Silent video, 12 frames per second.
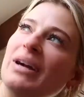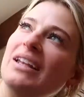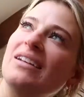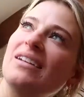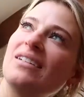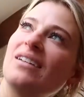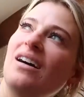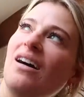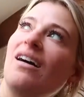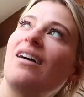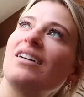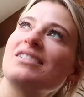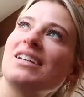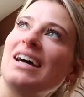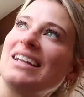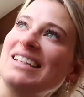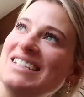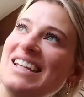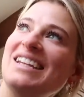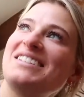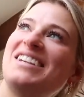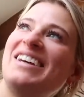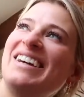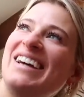in hard, and I
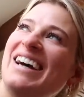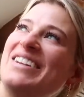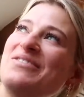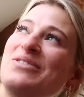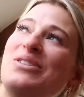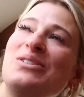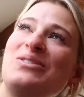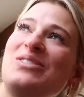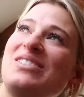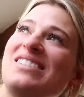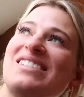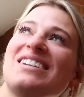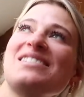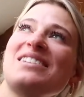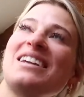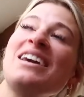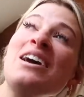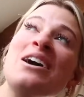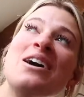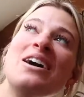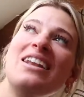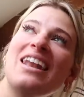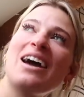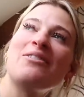did. It was a disgusting
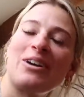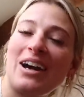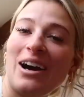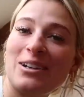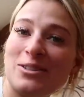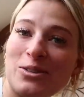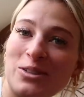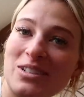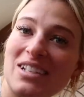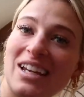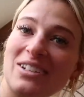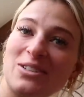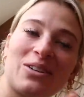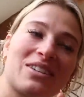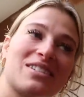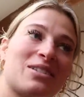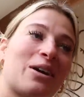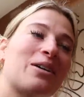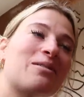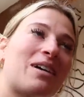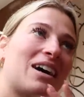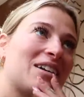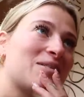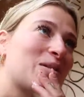leg workout I saw on TikTok that's going
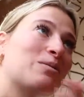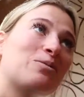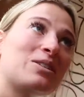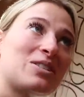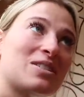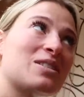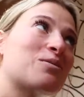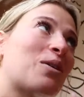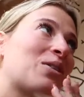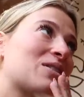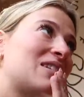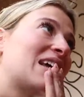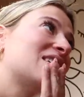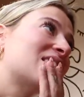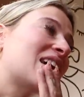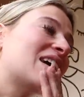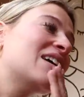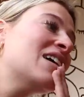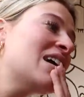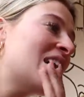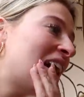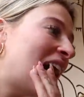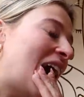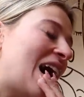around at the moment, which is the rocks leg day.
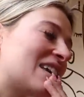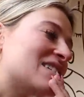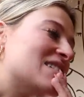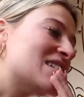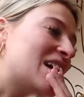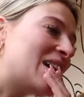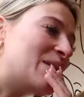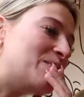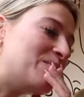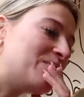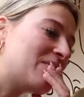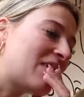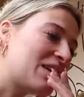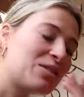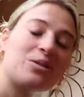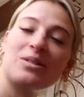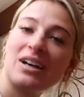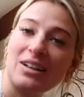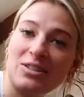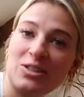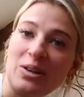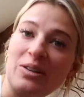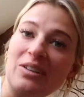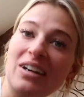And I thought that I'd
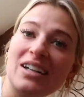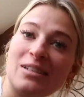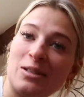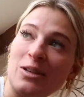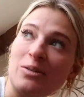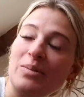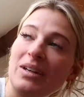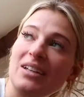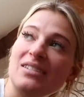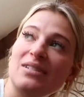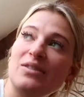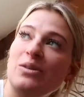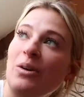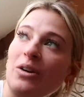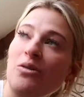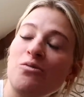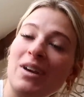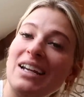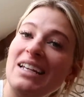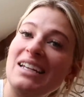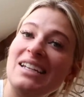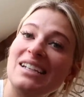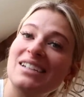show you guys too, because if you want a really